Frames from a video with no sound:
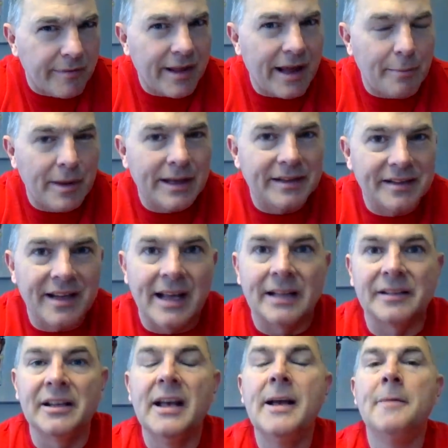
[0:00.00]
If that makes
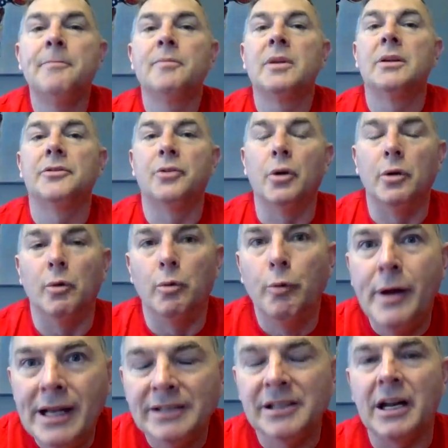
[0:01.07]
sense. So the
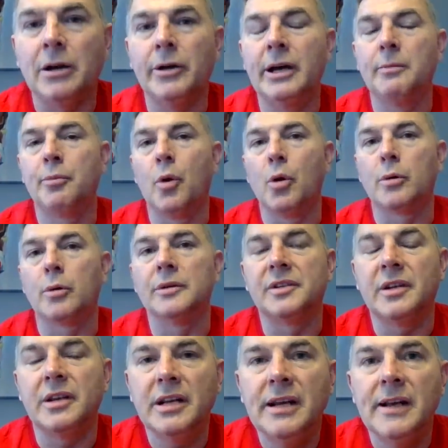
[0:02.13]
reason I like brokered
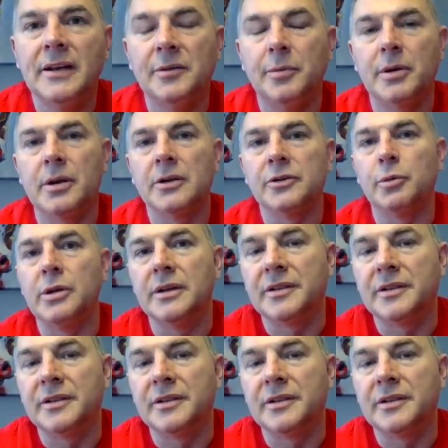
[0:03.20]
CDs because when